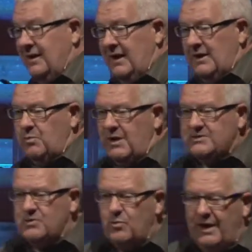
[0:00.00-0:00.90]
It
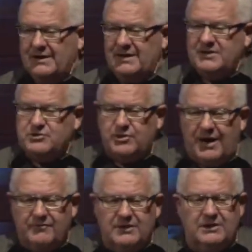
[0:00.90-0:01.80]
wasn't, wait, let's
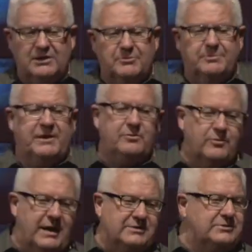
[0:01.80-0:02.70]
travel a little bit, rest.